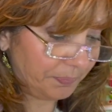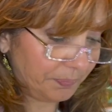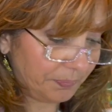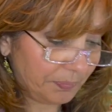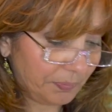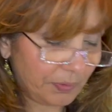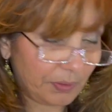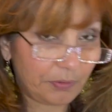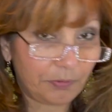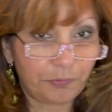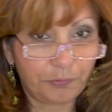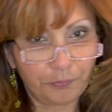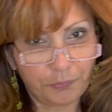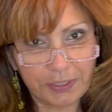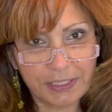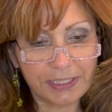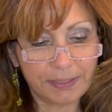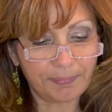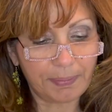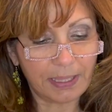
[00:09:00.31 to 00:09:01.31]
free
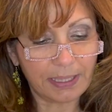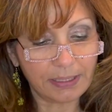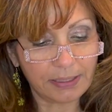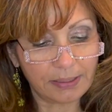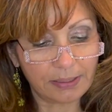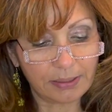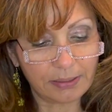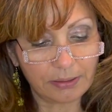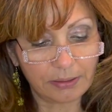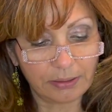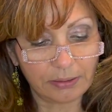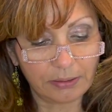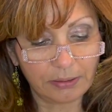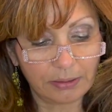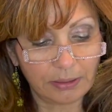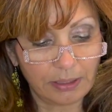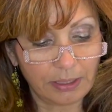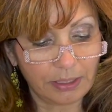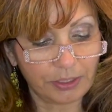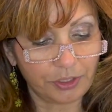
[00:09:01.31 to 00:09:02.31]
space
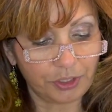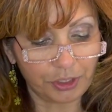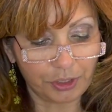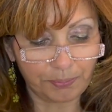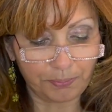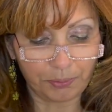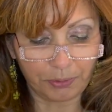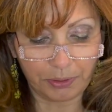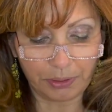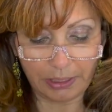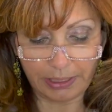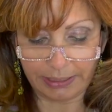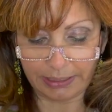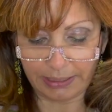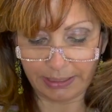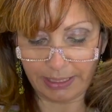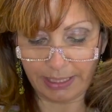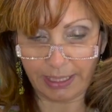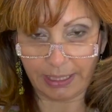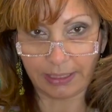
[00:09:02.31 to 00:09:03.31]
and just put like
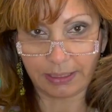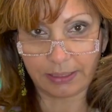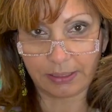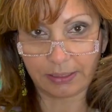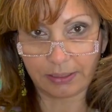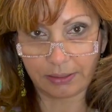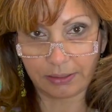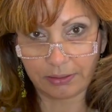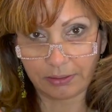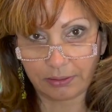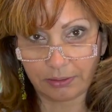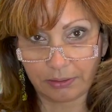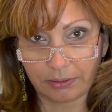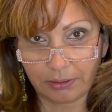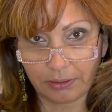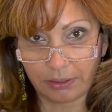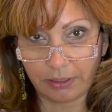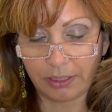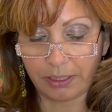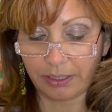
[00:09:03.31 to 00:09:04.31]
an X
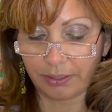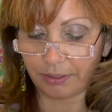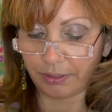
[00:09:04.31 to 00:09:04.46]
in